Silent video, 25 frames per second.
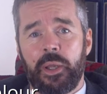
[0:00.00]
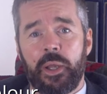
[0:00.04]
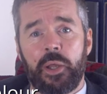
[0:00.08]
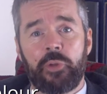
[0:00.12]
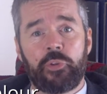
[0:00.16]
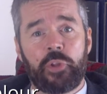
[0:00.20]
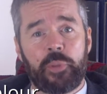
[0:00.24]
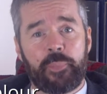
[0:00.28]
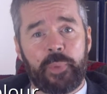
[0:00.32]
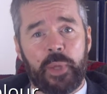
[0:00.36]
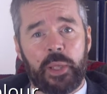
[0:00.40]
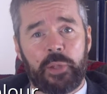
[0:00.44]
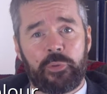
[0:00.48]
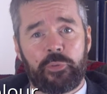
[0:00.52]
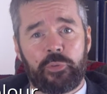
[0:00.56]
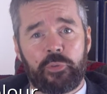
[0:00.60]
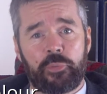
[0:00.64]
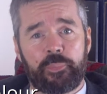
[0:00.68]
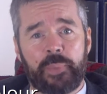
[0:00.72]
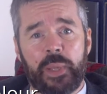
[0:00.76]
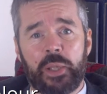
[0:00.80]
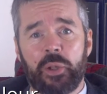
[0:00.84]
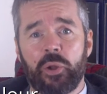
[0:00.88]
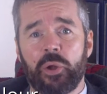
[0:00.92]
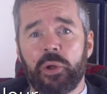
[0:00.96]
As the bus
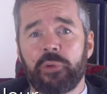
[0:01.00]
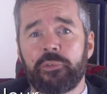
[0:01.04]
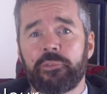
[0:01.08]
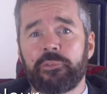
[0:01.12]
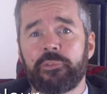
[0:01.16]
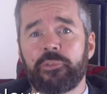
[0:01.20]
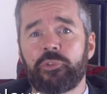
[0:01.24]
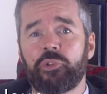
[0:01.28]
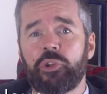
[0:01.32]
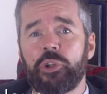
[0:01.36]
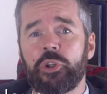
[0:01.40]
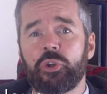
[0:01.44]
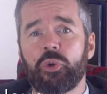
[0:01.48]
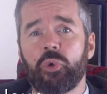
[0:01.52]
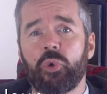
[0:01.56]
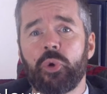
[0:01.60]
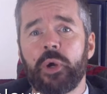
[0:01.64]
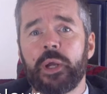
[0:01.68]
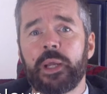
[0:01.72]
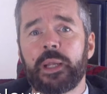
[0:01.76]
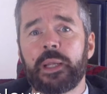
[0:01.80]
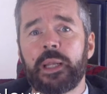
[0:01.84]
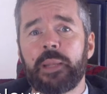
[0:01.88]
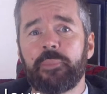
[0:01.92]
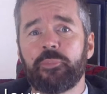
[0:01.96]
sped off, she caught
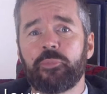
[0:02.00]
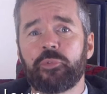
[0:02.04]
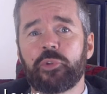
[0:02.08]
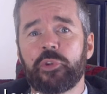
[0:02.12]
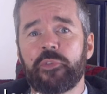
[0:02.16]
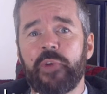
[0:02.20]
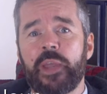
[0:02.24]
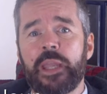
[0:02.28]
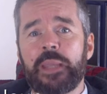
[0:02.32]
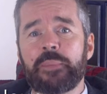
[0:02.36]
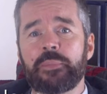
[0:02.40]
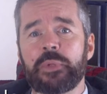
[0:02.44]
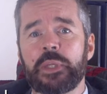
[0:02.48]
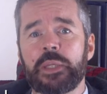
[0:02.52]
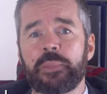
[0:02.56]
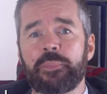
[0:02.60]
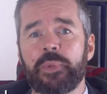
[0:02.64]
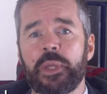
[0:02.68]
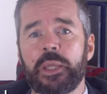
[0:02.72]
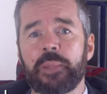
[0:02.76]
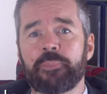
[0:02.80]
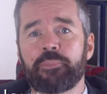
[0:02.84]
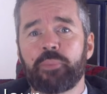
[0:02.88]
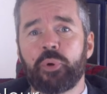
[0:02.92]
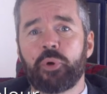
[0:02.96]
a glimpse of Amy
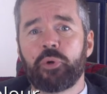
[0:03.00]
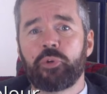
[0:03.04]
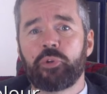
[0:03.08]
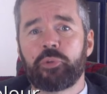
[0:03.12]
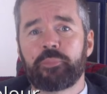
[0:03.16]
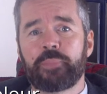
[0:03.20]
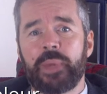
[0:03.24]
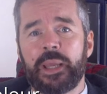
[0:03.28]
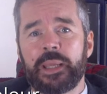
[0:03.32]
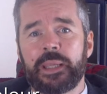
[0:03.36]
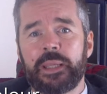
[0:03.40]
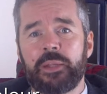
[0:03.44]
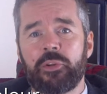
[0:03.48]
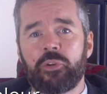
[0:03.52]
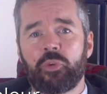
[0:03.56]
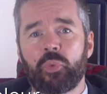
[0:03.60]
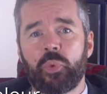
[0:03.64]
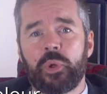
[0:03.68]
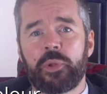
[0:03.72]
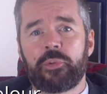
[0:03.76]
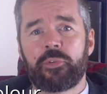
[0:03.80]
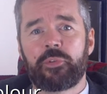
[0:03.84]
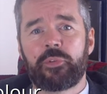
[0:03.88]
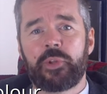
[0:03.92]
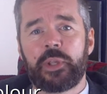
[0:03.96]
being pushed back into
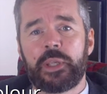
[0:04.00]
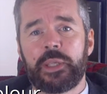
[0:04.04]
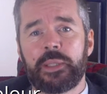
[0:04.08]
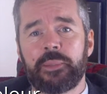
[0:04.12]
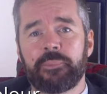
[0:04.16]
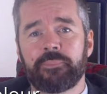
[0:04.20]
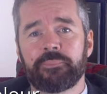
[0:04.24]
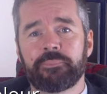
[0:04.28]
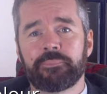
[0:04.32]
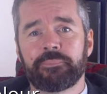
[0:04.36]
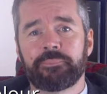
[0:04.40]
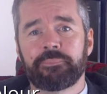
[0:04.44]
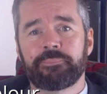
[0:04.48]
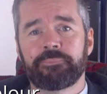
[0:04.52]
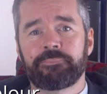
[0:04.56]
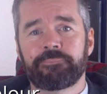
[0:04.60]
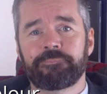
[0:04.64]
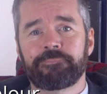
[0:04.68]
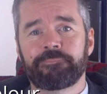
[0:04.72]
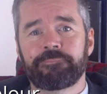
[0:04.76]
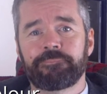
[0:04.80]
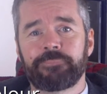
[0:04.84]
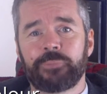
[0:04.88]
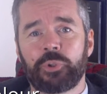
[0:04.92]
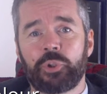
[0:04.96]
her seat.
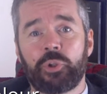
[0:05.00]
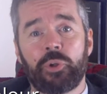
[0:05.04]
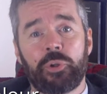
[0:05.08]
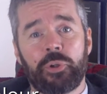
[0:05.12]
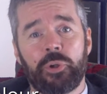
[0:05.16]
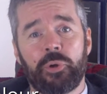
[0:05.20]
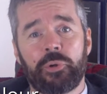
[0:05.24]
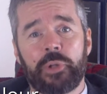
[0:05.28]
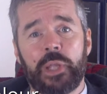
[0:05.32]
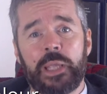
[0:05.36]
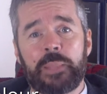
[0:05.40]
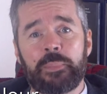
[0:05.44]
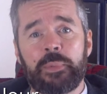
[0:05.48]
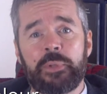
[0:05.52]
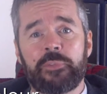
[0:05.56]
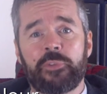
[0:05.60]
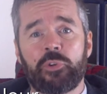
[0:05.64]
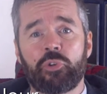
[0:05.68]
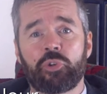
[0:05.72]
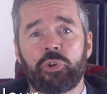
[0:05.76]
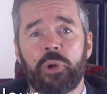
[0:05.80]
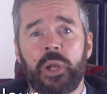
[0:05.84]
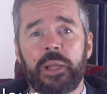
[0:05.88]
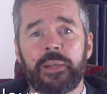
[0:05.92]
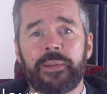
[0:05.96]
Good old Amy for
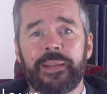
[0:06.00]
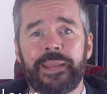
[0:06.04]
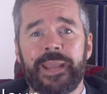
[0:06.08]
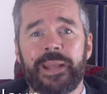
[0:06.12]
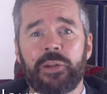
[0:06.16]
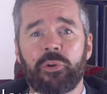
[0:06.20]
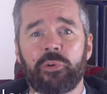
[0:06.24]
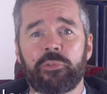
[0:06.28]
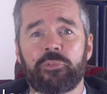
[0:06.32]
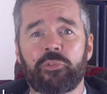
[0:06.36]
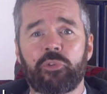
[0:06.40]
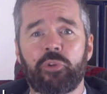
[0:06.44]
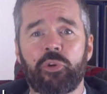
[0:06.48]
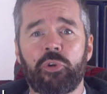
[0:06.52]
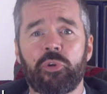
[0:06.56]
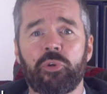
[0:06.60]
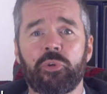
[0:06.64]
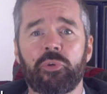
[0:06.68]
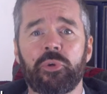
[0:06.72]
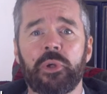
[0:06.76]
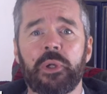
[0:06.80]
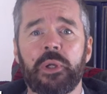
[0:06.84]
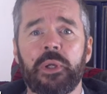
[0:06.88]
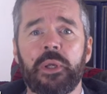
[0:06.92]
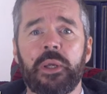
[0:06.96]
trying to get off
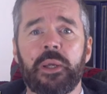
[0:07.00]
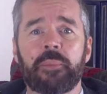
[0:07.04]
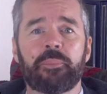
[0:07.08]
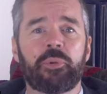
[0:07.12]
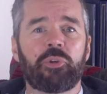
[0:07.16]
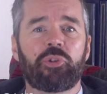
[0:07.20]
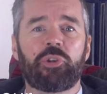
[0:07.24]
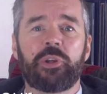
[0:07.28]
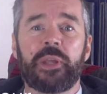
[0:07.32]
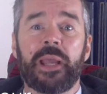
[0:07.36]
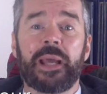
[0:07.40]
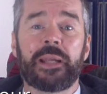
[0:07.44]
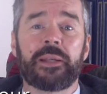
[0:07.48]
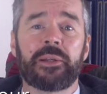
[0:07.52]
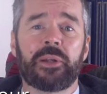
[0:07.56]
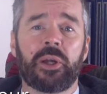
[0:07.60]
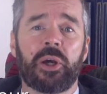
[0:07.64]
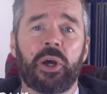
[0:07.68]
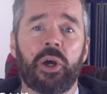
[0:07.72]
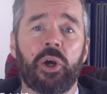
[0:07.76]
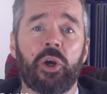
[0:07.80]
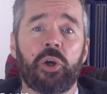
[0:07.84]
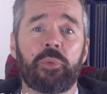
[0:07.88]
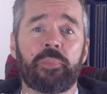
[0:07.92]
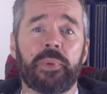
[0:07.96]
too, but she hadn't a
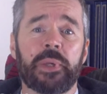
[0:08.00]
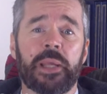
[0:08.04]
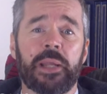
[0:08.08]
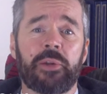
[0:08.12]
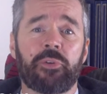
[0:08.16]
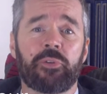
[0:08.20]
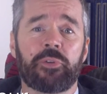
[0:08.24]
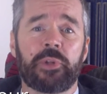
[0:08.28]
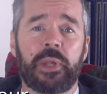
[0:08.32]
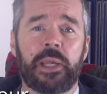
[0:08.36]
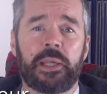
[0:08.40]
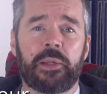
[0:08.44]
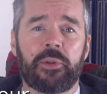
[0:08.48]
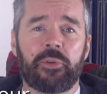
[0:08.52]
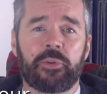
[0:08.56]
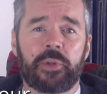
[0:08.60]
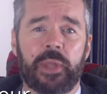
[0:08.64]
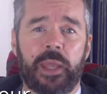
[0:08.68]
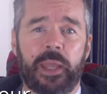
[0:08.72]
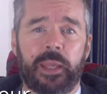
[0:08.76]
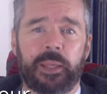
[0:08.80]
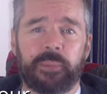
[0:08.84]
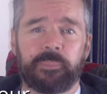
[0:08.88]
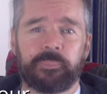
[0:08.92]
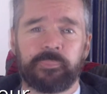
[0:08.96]
hope against Naylor's
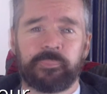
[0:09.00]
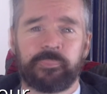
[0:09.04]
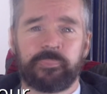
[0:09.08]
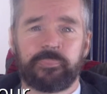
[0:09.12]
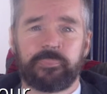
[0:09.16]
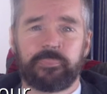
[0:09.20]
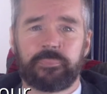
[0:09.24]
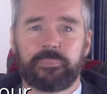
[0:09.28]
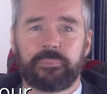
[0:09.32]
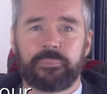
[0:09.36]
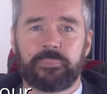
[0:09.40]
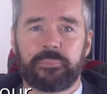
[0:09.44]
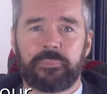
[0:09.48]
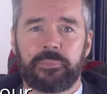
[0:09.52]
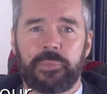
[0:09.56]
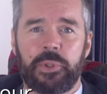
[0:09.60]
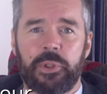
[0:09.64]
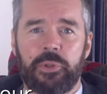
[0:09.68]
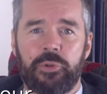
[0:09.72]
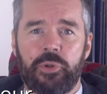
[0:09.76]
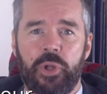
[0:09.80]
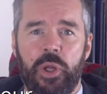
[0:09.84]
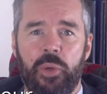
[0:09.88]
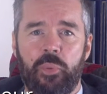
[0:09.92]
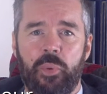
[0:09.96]
gang.
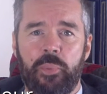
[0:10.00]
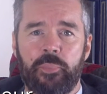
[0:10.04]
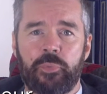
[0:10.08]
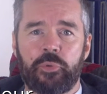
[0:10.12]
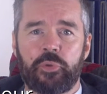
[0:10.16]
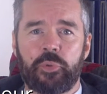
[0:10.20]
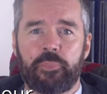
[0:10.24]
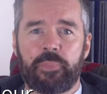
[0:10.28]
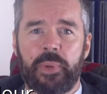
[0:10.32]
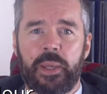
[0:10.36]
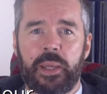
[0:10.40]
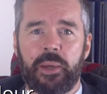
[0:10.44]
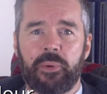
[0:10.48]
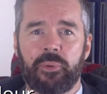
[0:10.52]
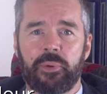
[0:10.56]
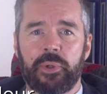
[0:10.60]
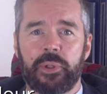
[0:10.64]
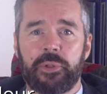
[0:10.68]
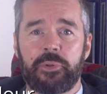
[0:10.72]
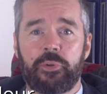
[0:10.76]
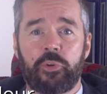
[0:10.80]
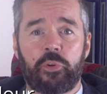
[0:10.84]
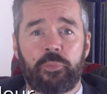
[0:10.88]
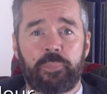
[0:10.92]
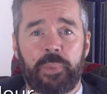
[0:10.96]
No one was about,
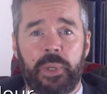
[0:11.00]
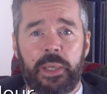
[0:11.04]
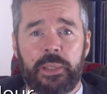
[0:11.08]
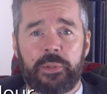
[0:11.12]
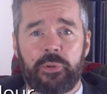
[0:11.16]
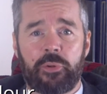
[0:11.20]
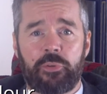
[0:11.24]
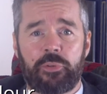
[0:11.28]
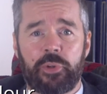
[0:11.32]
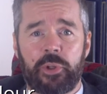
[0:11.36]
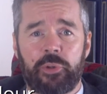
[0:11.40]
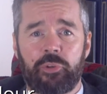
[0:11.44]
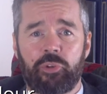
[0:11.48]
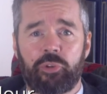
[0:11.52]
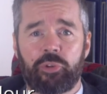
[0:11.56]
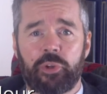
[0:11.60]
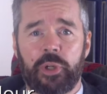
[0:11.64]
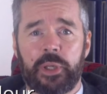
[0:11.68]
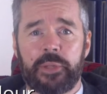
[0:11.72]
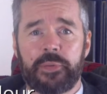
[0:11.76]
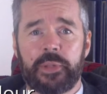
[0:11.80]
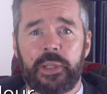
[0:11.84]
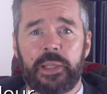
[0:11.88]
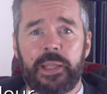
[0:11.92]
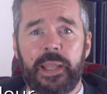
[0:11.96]
and despite the
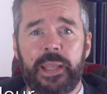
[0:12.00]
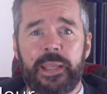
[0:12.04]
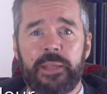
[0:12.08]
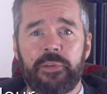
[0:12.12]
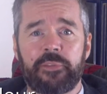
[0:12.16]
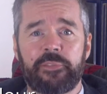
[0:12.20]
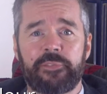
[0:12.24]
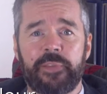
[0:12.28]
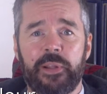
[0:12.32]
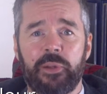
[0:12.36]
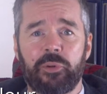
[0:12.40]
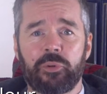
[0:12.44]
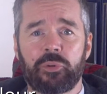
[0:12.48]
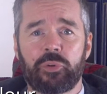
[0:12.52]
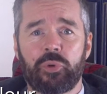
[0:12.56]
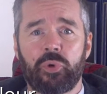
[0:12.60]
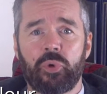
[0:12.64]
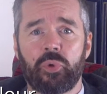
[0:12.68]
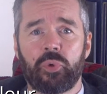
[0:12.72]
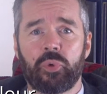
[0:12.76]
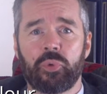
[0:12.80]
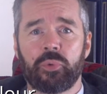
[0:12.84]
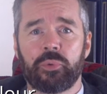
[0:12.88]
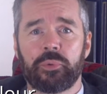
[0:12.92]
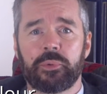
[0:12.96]
sunshine, the lane felt
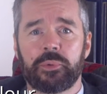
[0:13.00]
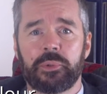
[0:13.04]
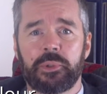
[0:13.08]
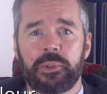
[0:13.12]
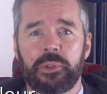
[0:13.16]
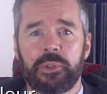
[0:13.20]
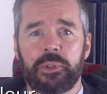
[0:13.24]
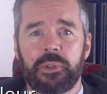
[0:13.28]
cool.